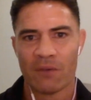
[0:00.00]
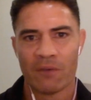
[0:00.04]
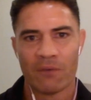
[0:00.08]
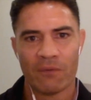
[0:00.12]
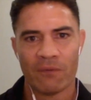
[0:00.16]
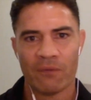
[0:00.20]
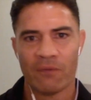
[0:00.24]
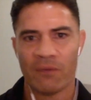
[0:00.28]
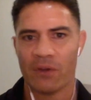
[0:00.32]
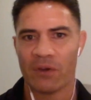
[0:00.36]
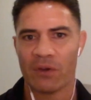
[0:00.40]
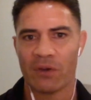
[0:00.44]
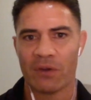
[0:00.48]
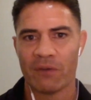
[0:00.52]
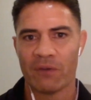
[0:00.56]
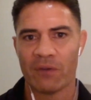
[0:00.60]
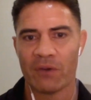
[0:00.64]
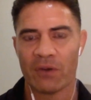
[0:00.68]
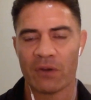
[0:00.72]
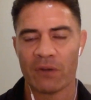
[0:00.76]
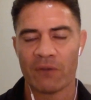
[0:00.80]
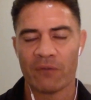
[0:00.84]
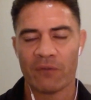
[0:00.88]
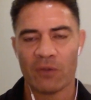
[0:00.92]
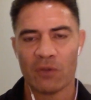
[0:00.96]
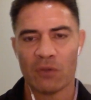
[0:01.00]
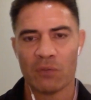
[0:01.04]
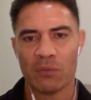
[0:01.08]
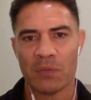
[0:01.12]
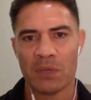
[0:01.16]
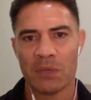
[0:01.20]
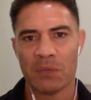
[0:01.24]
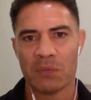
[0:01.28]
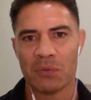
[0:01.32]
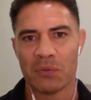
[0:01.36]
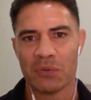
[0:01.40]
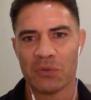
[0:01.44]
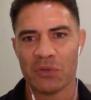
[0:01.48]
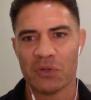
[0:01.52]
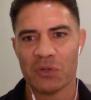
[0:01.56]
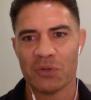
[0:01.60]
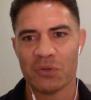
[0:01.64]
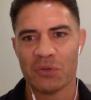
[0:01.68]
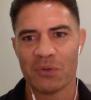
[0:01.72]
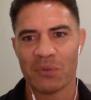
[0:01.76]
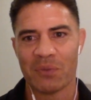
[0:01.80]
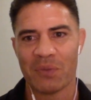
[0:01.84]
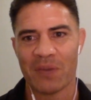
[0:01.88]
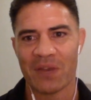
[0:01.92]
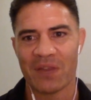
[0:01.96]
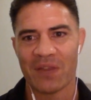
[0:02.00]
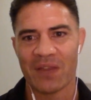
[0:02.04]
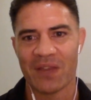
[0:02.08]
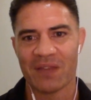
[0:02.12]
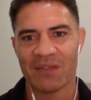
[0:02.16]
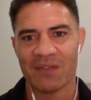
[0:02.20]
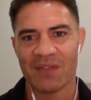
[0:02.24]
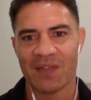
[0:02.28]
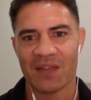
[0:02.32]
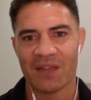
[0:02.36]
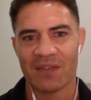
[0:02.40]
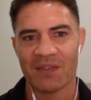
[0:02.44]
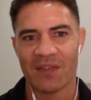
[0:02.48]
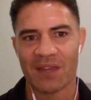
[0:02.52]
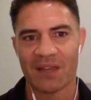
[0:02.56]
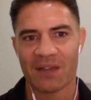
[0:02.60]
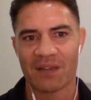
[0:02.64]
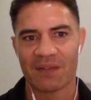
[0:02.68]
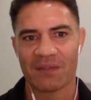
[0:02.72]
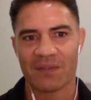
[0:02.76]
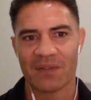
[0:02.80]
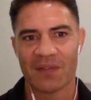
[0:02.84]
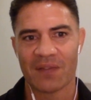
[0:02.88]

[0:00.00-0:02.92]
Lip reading: very, very few people knew about that